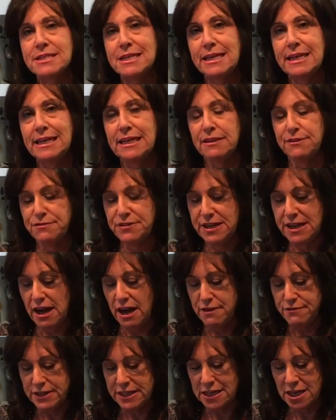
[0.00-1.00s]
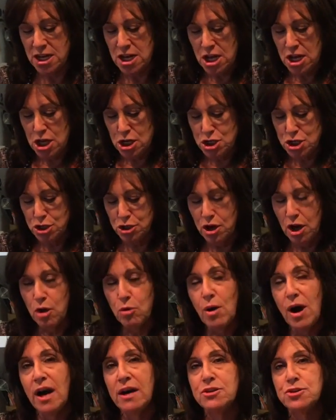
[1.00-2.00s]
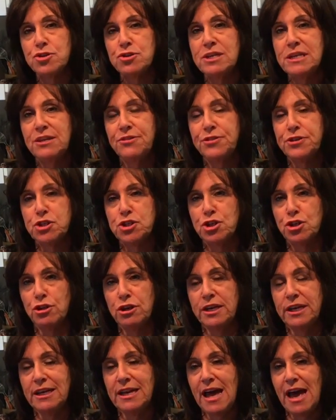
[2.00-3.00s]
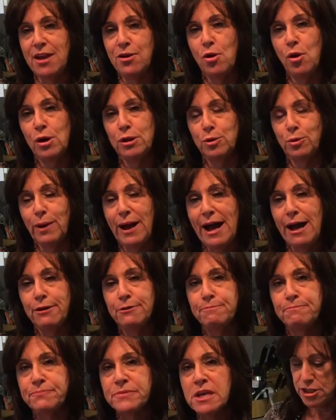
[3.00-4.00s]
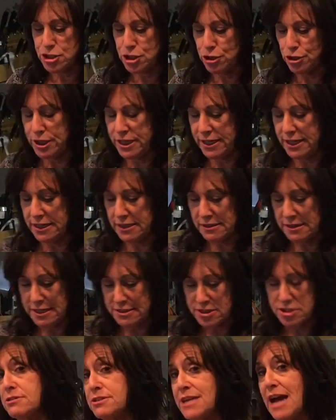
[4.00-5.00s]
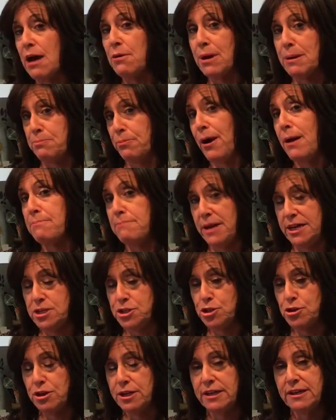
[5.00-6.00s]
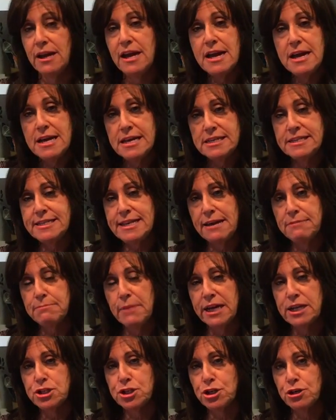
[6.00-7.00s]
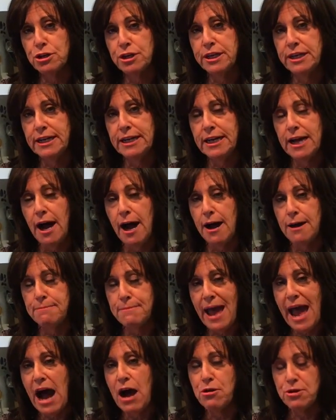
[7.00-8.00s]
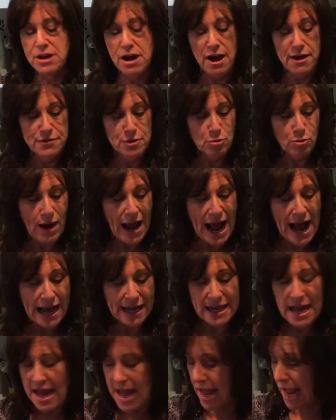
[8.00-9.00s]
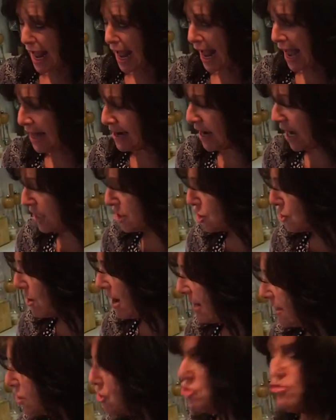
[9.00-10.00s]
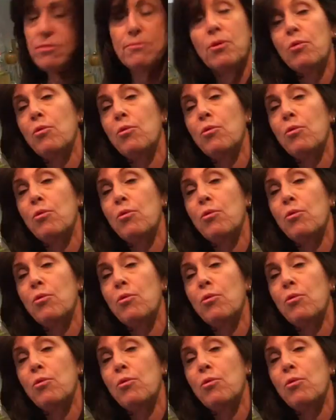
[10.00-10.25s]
the heat of the oven to go underneath the turkey and all around turkey. That's how I prep my turkey. Set my turkey out on the rack, and I try to trim